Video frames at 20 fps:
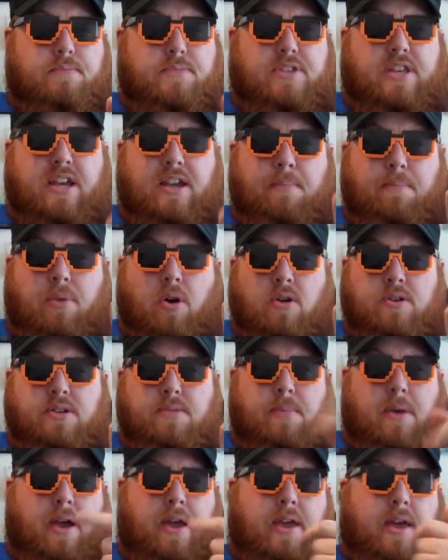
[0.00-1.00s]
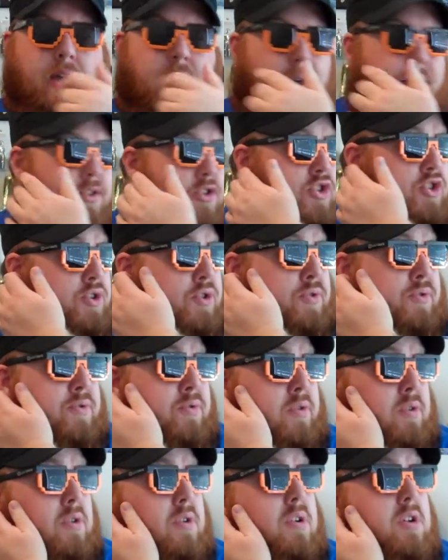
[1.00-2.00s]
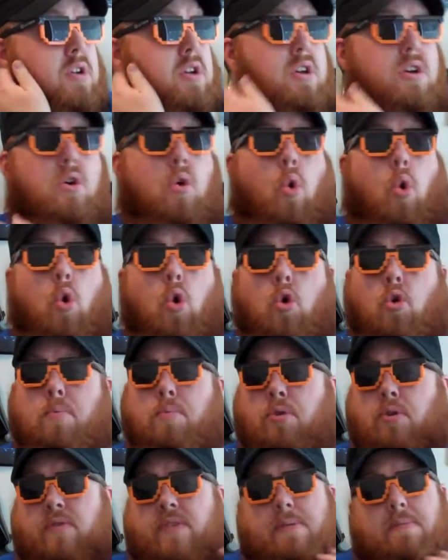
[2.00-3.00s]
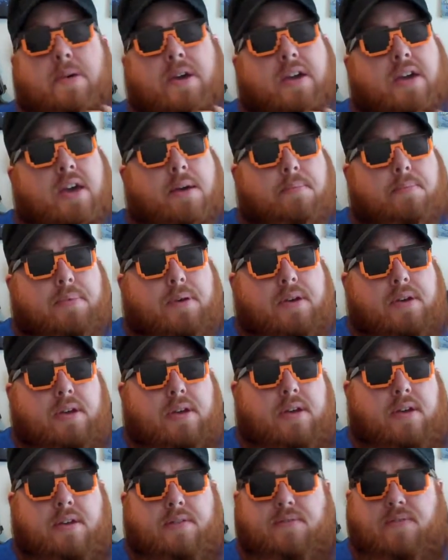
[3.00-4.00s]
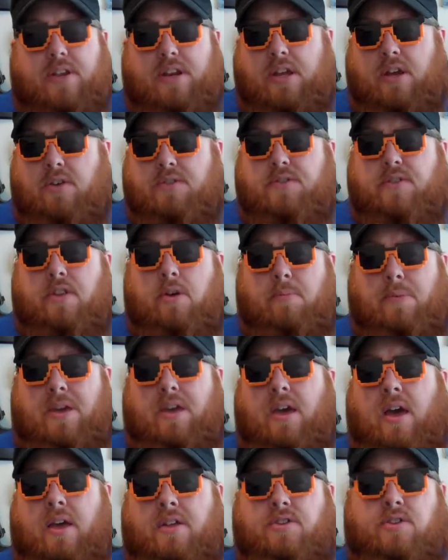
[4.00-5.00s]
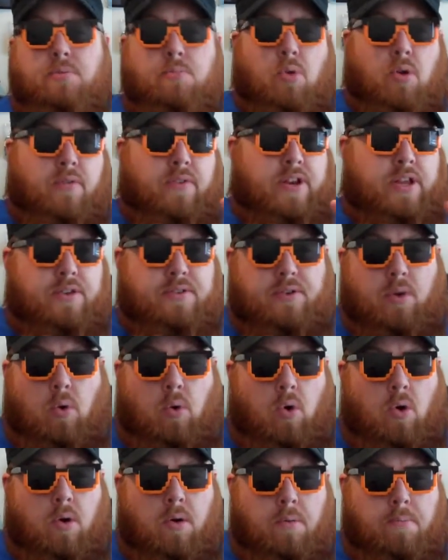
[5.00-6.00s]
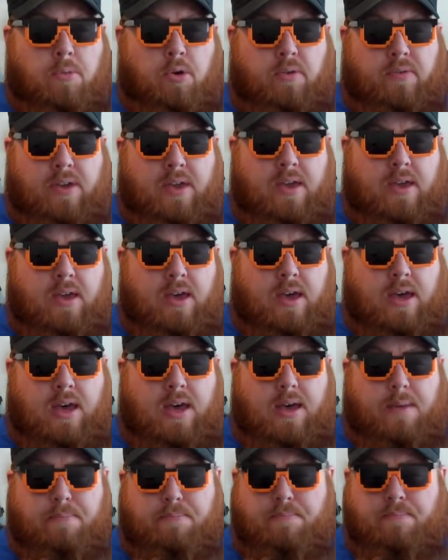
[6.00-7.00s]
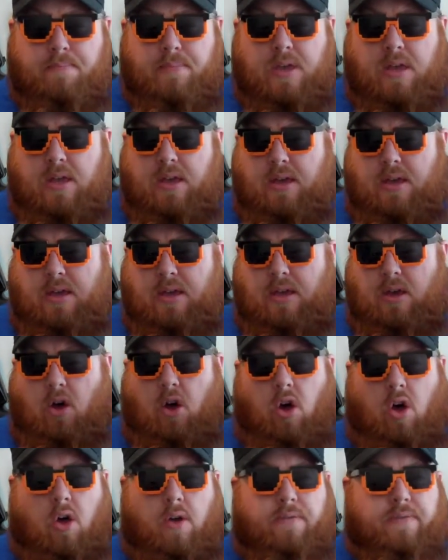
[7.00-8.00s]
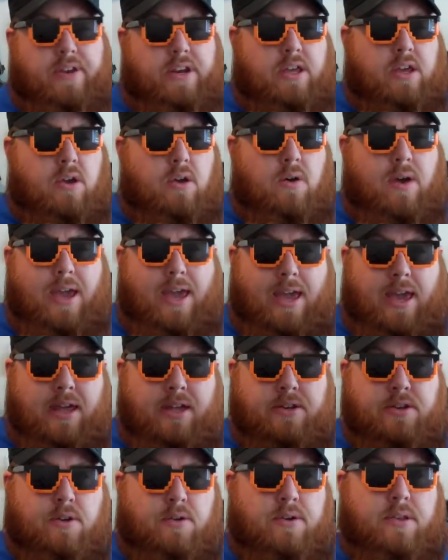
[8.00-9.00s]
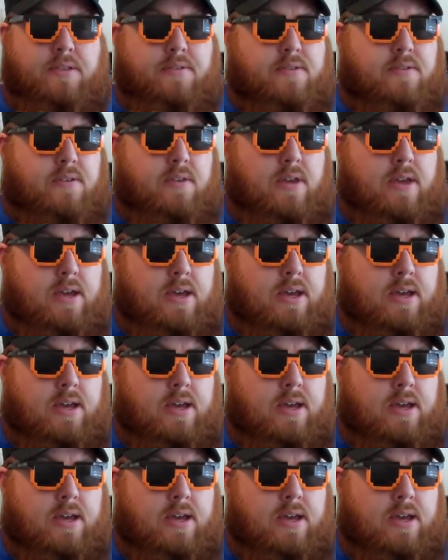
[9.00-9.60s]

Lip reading: second part to my June horror movie pickup video. So there'll be 2 more videos: a horror movie haul video and Tony's.